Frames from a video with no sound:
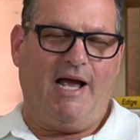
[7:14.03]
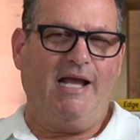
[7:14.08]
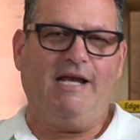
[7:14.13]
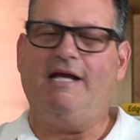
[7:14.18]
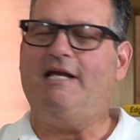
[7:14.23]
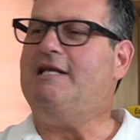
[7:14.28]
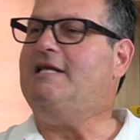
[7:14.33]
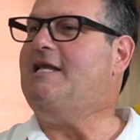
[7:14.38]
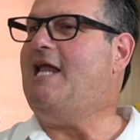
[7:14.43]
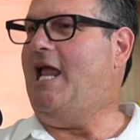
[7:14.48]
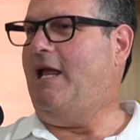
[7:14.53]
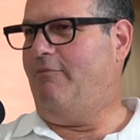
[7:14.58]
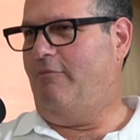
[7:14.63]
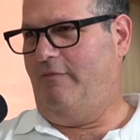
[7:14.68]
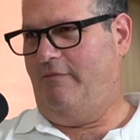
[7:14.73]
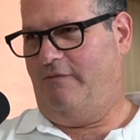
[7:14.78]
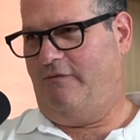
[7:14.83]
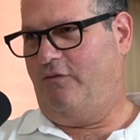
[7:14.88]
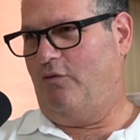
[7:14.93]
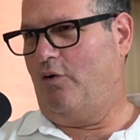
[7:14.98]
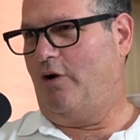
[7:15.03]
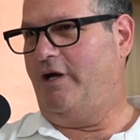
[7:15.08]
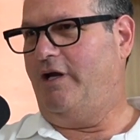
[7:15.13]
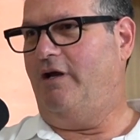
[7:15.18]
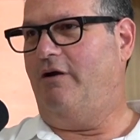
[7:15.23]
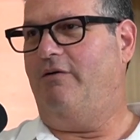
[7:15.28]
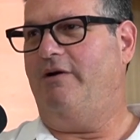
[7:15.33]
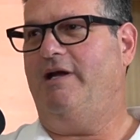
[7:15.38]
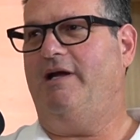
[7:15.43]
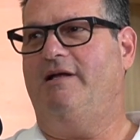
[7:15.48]
could name them for
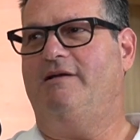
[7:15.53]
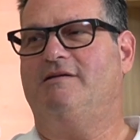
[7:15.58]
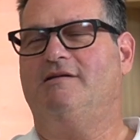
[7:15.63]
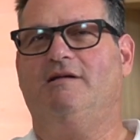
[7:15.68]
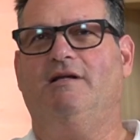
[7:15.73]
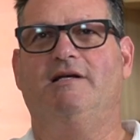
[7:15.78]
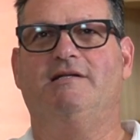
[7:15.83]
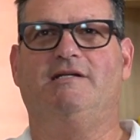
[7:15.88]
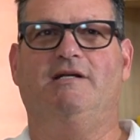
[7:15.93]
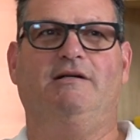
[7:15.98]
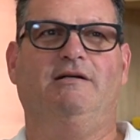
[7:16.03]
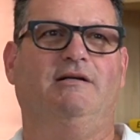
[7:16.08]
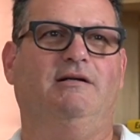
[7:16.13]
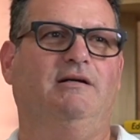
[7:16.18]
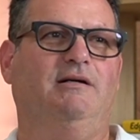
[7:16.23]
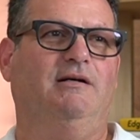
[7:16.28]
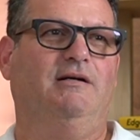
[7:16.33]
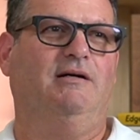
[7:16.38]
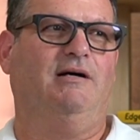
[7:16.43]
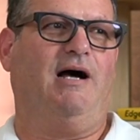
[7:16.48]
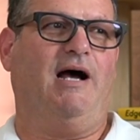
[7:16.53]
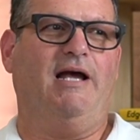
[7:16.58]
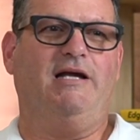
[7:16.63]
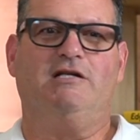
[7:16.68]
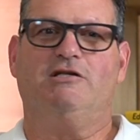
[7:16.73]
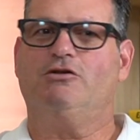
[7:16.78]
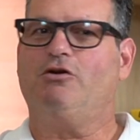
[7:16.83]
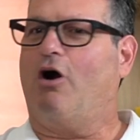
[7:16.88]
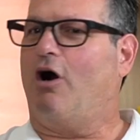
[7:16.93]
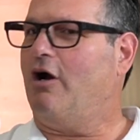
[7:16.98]
you. Listen, I
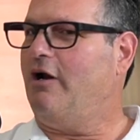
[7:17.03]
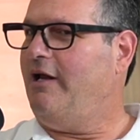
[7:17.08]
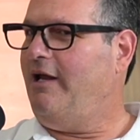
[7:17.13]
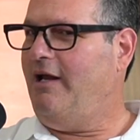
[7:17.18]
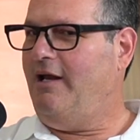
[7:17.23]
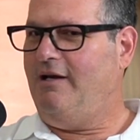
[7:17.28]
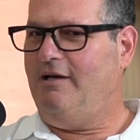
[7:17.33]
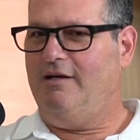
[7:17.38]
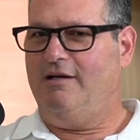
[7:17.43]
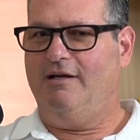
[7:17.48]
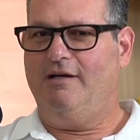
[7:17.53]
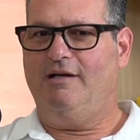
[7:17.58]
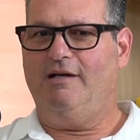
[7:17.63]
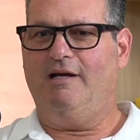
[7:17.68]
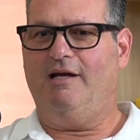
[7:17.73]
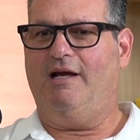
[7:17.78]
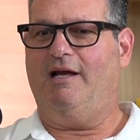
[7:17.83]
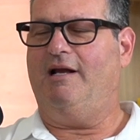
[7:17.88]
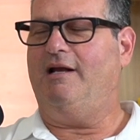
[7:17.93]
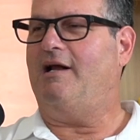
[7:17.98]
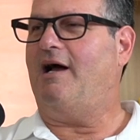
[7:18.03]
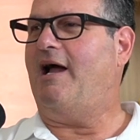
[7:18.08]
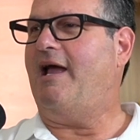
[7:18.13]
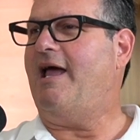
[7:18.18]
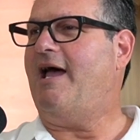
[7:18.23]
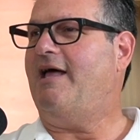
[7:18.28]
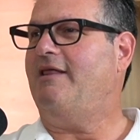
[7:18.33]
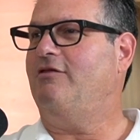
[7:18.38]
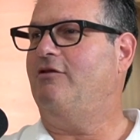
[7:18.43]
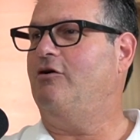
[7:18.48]
started and I
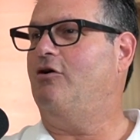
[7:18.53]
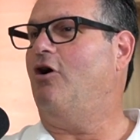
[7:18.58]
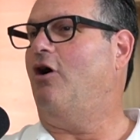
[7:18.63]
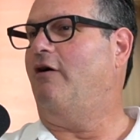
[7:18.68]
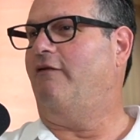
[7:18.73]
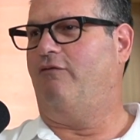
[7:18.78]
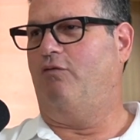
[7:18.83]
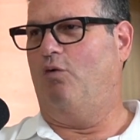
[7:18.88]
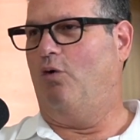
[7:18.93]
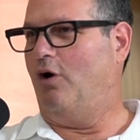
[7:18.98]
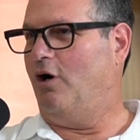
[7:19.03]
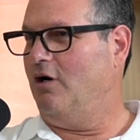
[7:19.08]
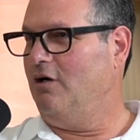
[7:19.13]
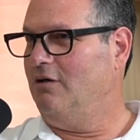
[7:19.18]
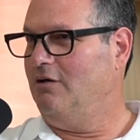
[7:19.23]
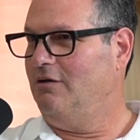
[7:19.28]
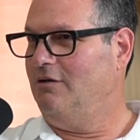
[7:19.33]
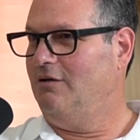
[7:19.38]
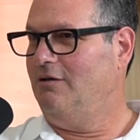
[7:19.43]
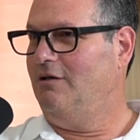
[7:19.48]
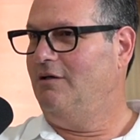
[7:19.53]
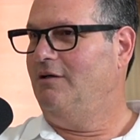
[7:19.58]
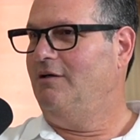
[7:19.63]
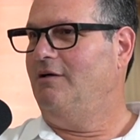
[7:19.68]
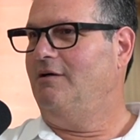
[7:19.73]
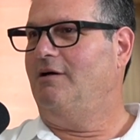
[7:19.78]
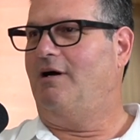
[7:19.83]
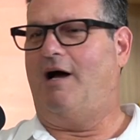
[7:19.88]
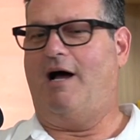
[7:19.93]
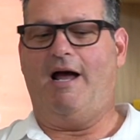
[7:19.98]
had the Gulf War.
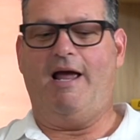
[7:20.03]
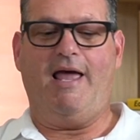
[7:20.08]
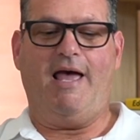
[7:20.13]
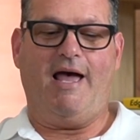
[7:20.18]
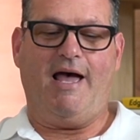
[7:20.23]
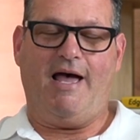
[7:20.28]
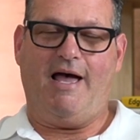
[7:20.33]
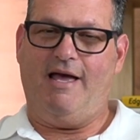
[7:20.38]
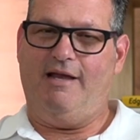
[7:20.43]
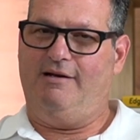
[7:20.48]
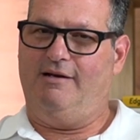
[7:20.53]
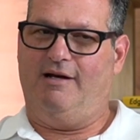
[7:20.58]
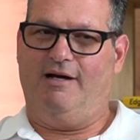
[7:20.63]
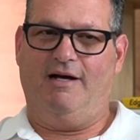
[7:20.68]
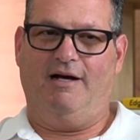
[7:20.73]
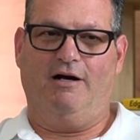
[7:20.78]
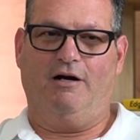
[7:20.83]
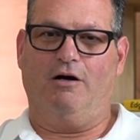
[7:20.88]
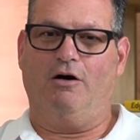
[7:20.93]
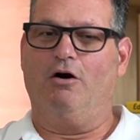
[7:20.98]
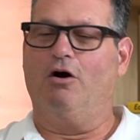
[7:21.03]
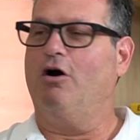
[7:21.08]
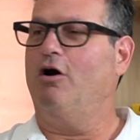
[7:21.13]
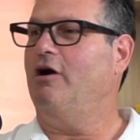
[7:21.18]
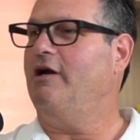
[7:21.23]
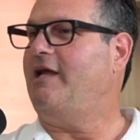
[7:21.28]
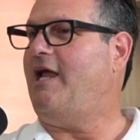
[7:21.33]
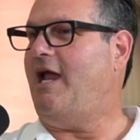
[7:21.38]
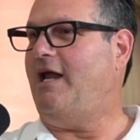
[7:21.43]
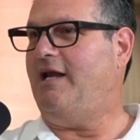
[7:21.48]
I had
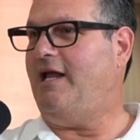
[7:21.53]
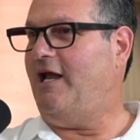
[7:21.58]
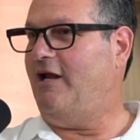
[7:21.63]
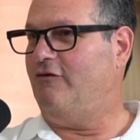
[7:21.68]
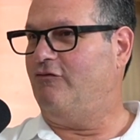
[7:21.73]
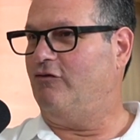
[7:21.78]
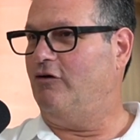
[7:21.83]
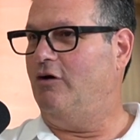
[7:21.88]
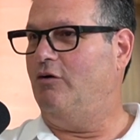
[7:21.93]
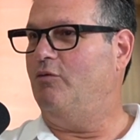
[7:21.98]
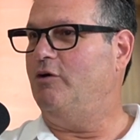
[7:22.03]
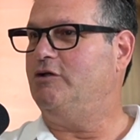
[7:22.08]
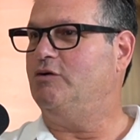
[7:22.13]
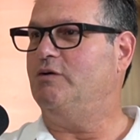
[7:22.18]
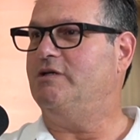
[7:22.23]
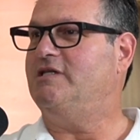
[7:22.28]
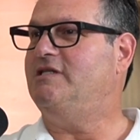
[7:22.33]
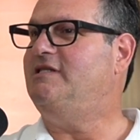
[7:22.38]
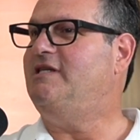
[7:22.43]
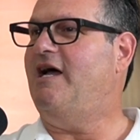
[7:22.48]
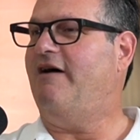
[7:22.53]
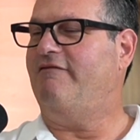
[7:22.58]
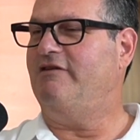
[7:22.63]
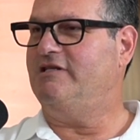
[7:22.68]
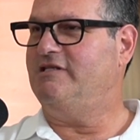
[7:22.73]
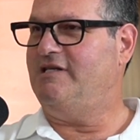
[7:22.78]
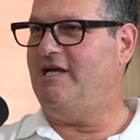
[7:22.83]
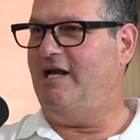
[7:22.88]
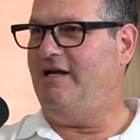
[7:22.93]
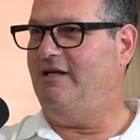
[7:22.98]
Hurricane Andrew, which was
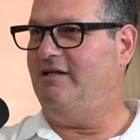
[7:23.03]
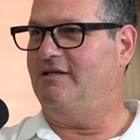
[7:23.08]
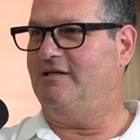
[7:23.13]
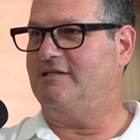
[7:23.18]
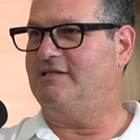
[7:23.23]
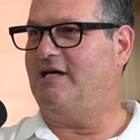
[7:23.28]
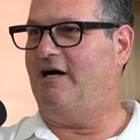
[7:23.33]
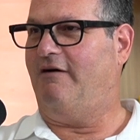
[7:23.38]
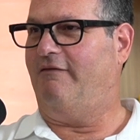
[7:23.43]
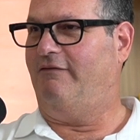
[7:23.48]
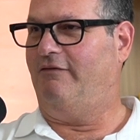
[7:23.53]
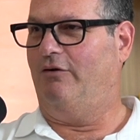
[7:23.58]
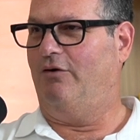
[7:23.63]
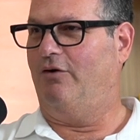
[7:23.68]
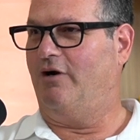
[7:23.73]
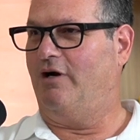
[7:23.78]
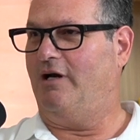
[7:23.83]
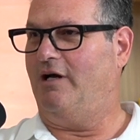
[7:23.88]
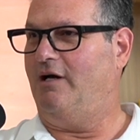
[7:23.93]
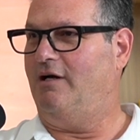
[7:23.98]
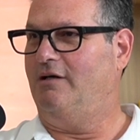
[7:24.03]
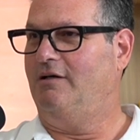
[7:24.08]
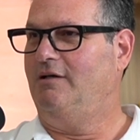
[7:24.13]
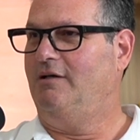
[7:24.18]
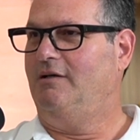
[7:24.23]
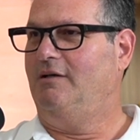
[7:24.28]
devastating to South Florida.